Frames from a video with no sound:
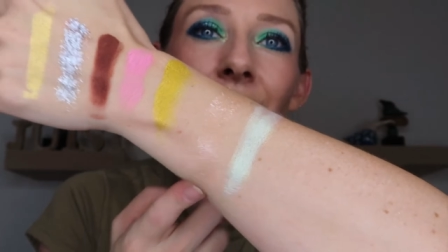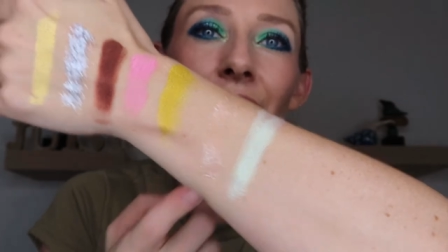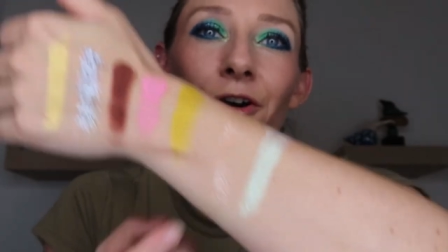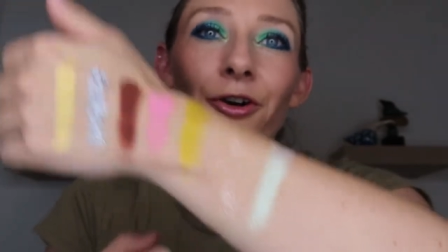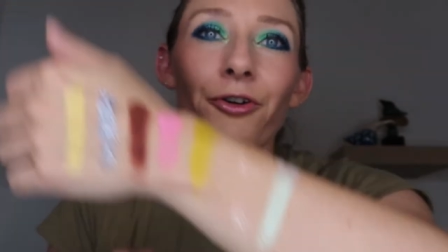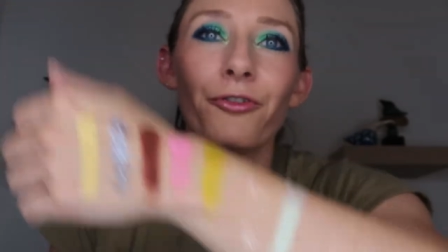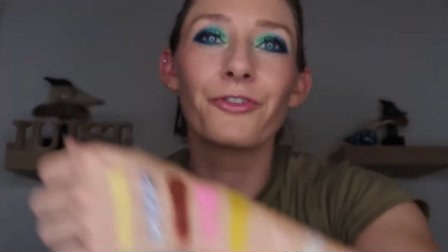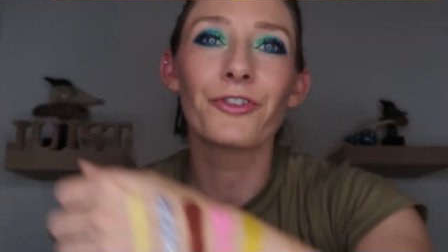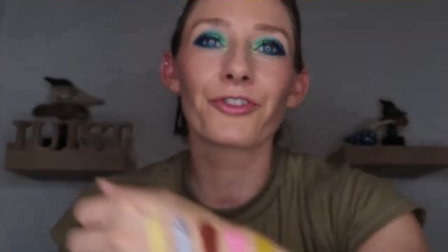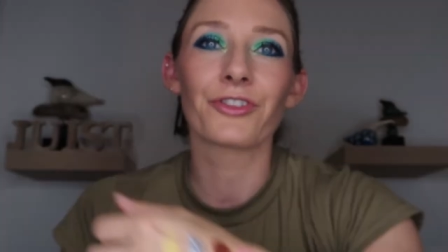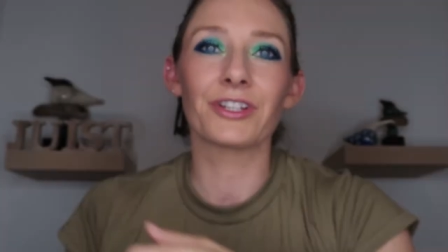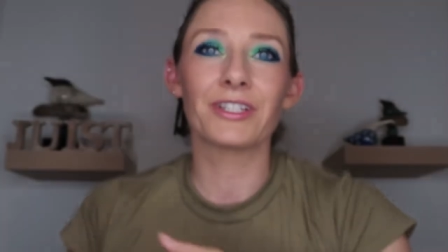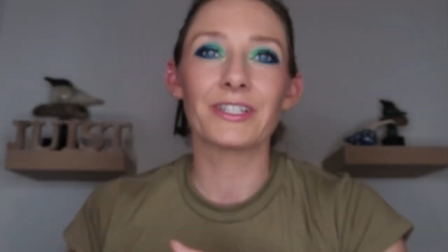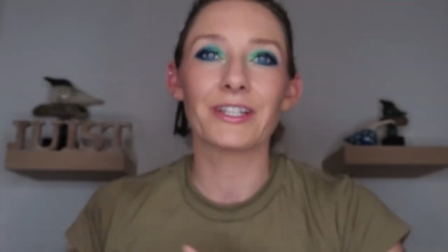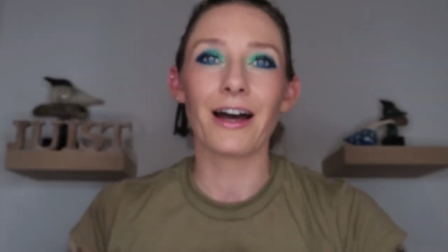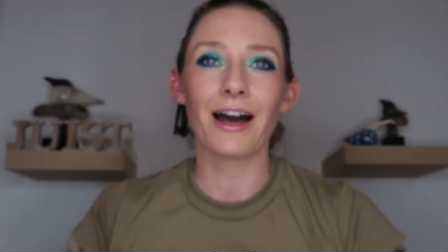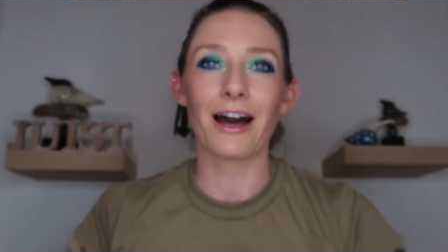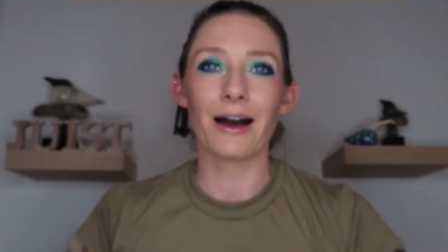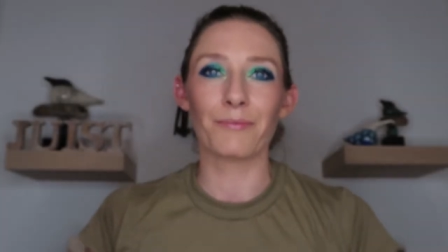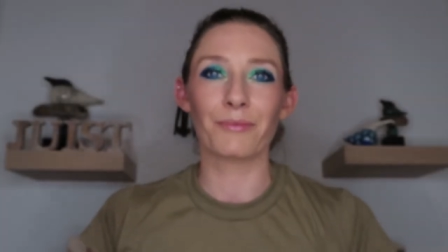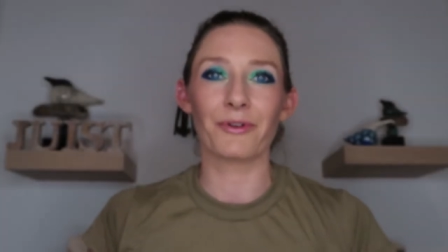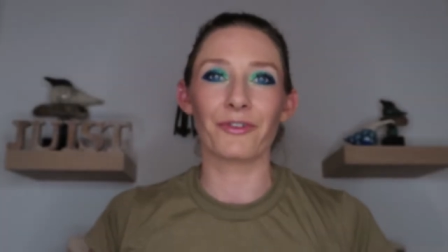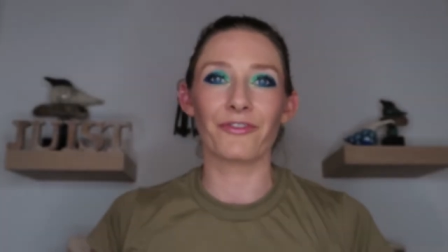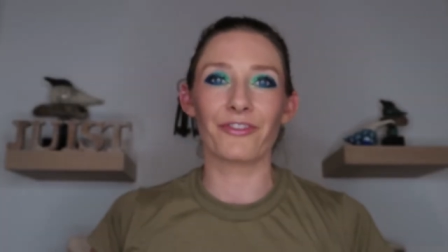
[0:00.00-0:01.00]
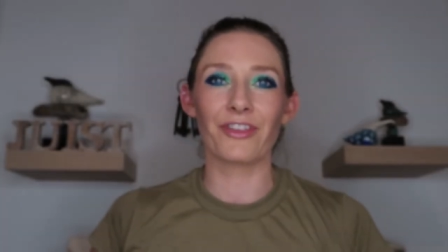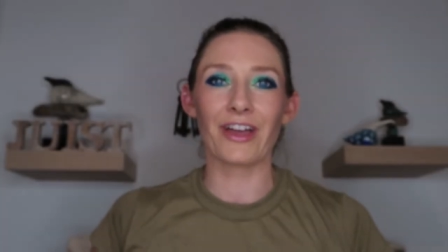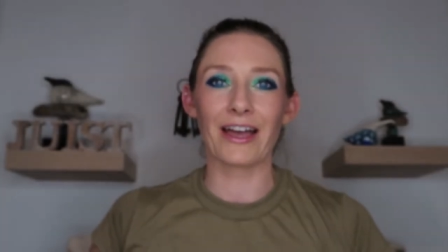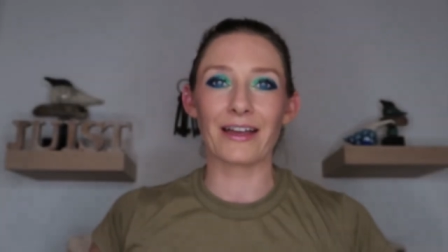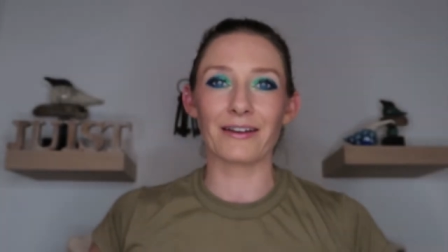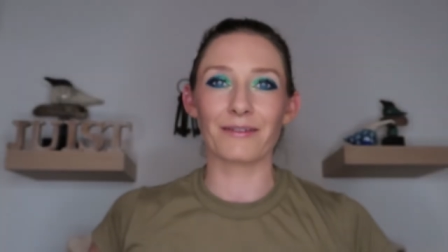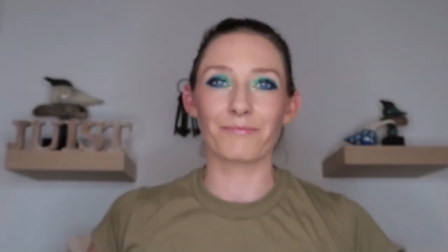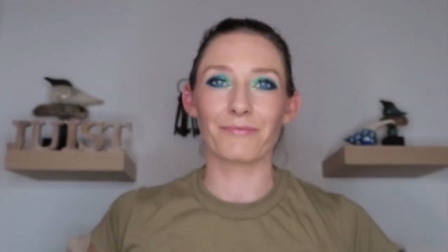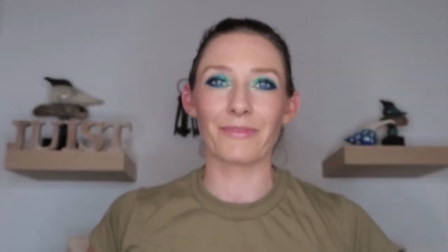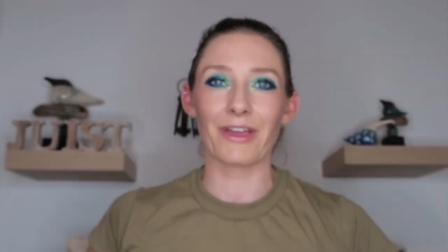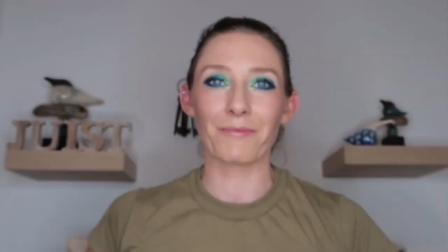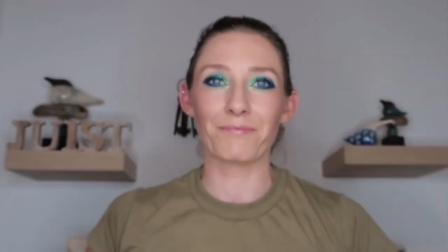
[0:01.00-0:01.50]
over the top of
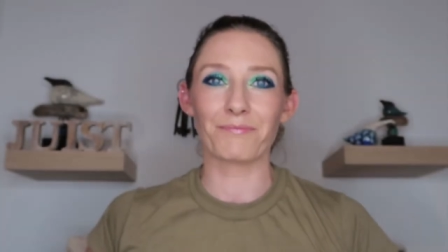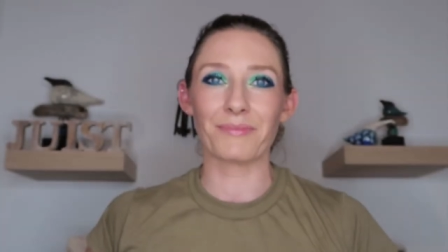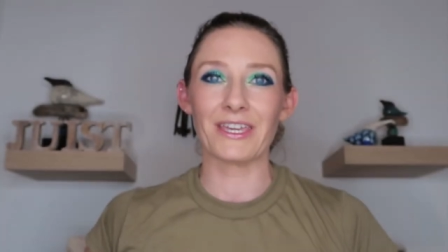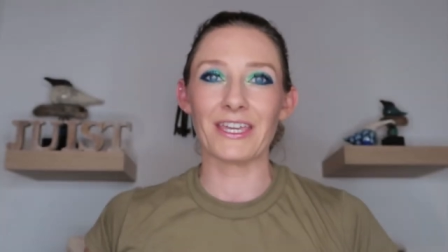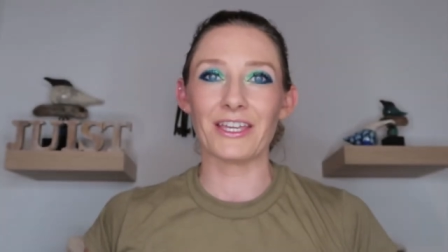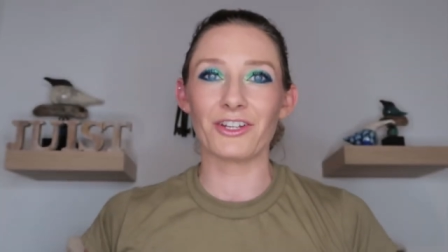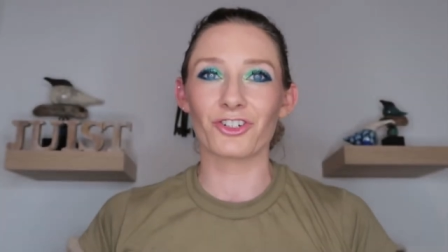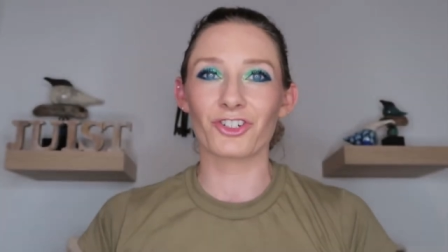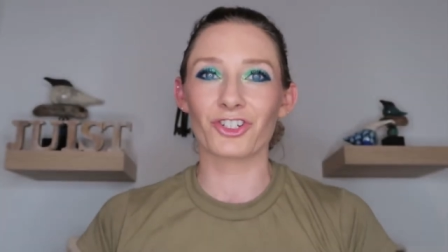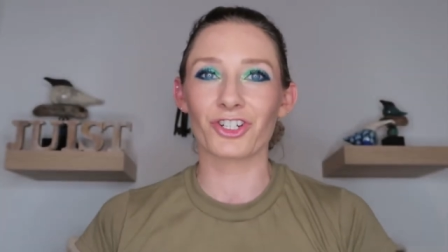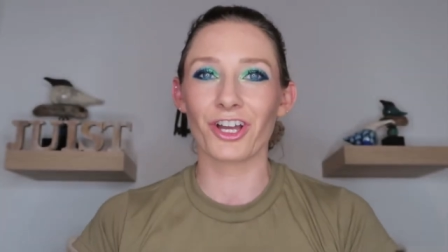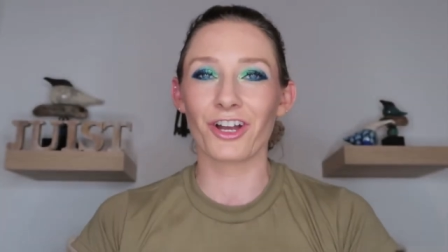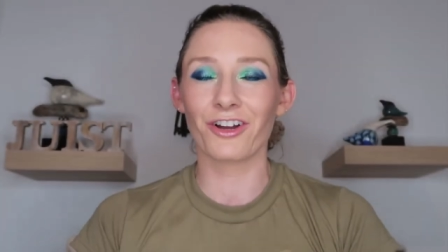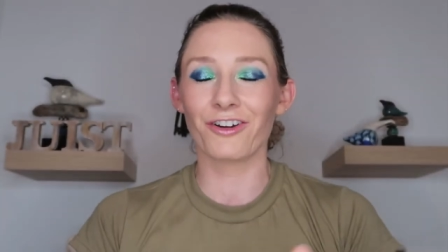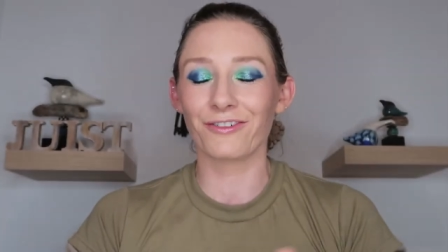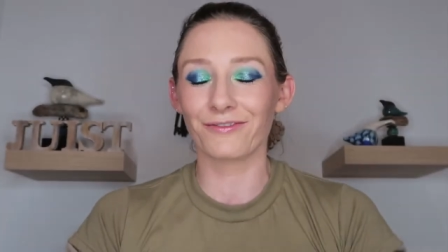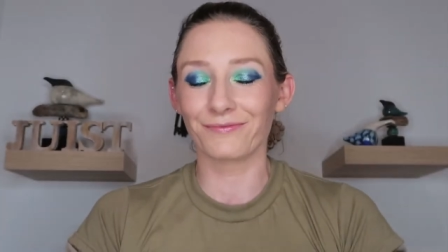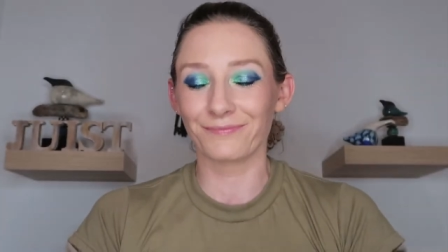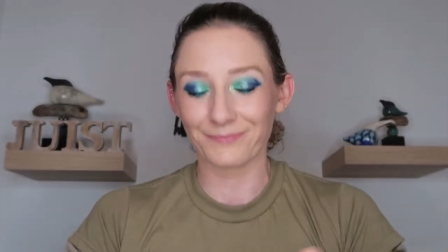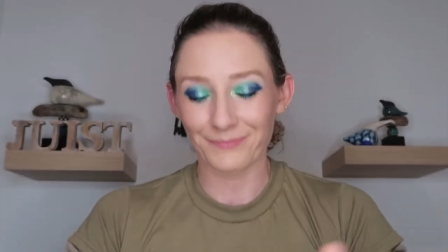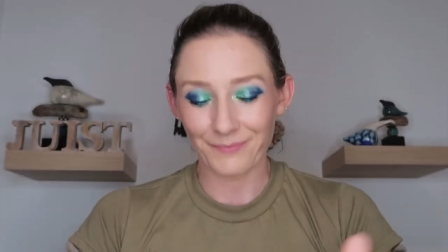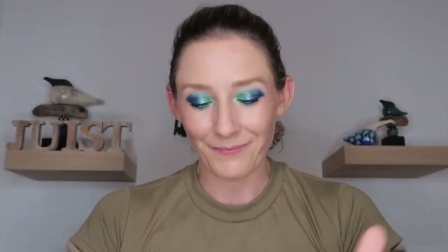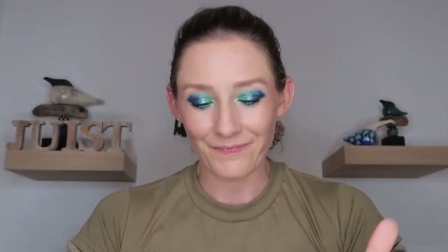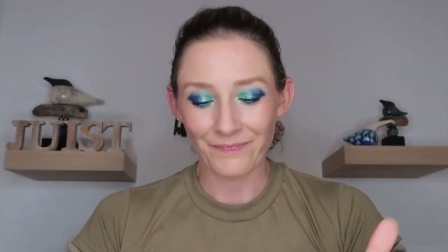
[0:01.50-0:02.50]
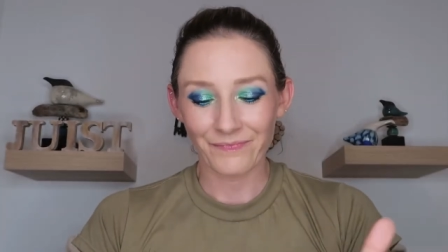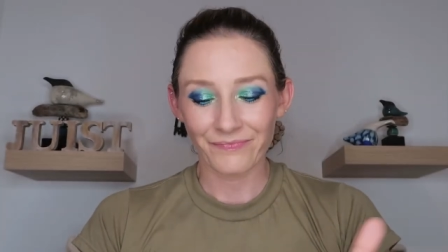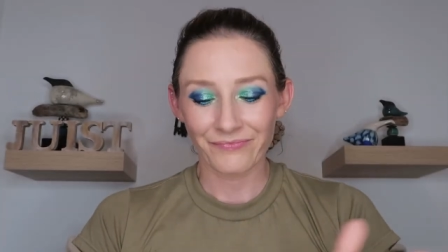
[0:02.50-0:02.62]
that, that peach tone,